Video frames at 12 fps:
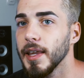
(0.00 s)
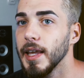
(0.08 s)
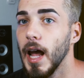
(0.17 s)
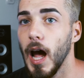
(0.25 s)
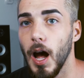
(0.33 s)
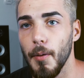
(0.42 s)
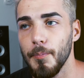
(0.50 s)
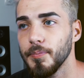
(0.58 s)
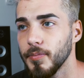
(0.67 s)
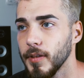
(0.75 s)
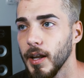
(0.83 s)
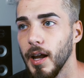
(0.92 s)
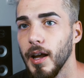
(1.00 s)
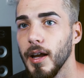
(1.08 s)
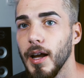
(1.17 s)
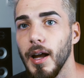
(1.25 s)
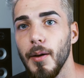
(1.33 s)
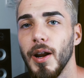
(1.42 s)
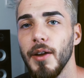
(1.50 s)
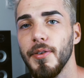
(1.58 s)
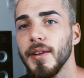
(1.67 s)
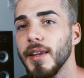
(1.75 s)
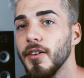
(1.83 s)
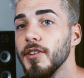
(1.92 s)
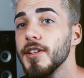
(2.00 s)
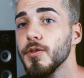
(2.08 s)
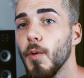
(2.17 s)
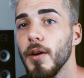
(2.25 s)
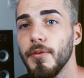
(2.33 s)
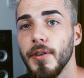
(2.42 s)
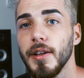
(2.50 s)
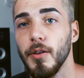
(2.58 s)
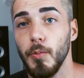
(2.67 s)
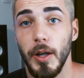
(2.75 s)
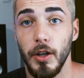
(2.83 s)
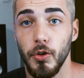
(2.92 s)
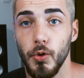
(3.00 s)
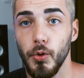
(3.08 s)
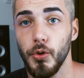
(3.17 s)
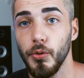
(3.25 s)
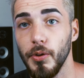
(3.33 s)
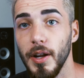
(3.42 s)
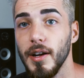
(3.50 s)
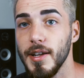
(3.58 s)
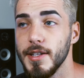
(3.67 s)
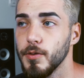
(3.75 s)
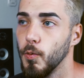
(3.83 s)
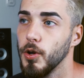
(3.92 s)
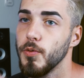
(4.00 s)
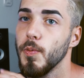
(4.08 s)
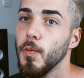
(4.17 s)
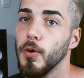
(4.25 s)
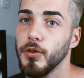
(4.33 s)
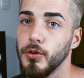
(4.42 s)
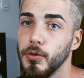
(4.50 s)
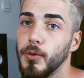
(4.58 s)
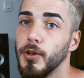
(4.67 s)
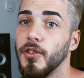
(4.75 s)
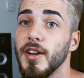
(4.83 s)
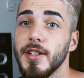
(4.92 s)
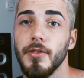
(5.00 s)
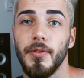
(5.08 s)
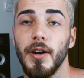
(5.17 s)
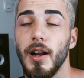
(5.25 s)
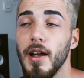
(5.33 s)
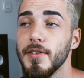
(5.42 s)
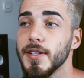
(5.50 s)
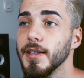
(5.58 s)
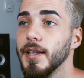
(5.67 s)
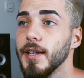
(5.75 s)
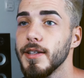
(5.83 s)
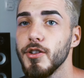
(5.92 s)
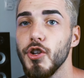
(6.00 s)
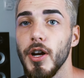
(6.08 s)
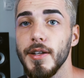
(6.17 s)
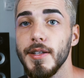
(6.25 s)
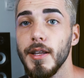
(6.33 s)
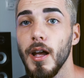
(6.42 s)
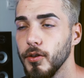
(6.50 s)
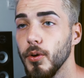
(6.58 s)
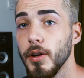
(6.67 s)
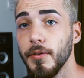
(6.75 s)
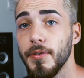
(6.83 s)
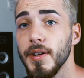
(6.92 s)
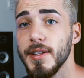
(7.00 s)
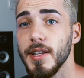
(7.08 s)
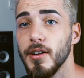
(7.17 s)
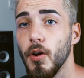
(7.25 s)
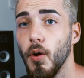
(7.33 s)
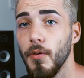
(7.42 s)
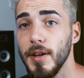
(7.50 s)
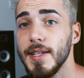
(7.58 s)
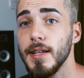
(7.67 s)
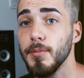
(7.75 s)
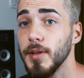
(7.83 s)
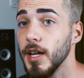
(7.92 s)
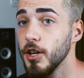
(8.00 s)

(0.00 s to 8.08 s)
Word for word: yeah. But I think there is one thing that we can do to realize what we want to do for the rest of our lives and that's just doing things that always seemed